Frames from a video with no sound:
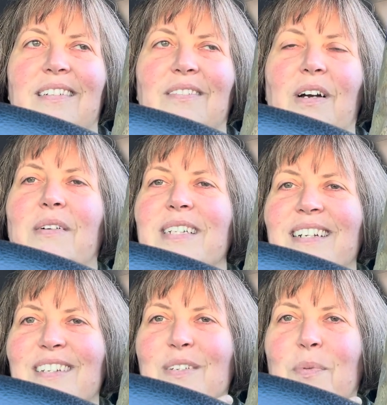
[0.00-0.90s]
why was I
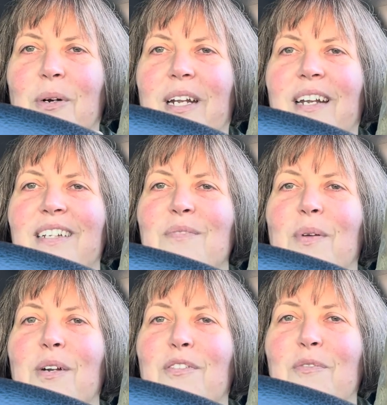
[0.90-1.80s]
disappointed? It's a
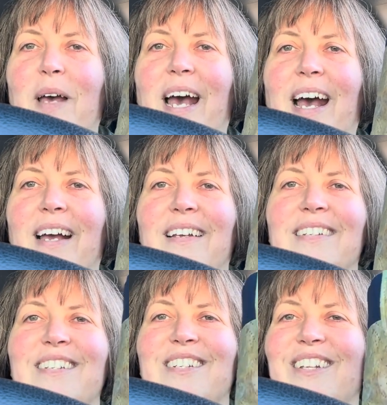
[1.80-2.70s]
beautiful bag.
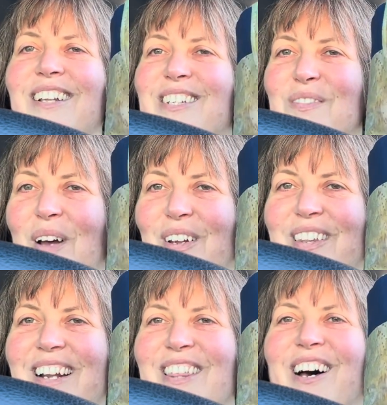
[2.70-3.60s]
It's just a lot smaller
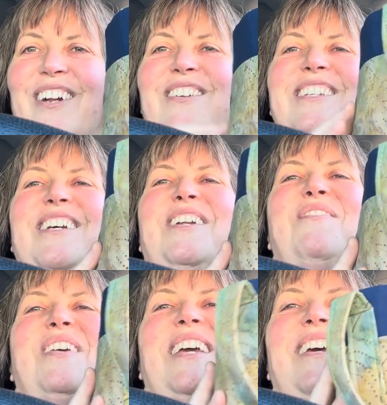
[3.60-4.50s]
than I thought it was going
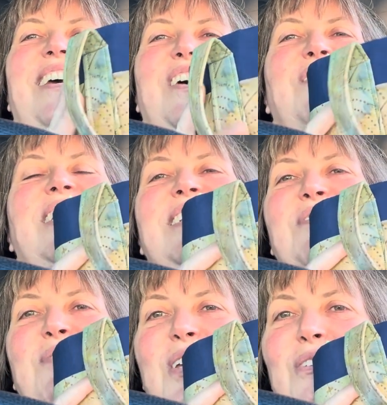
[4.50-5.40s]
to be. But it's a
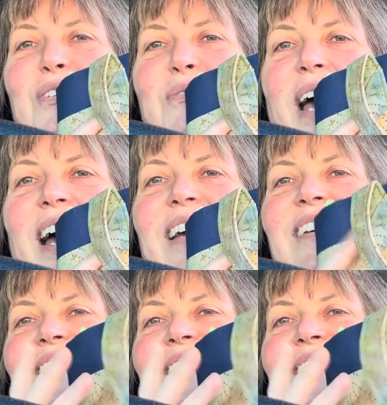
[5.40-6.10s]
beautiful bag,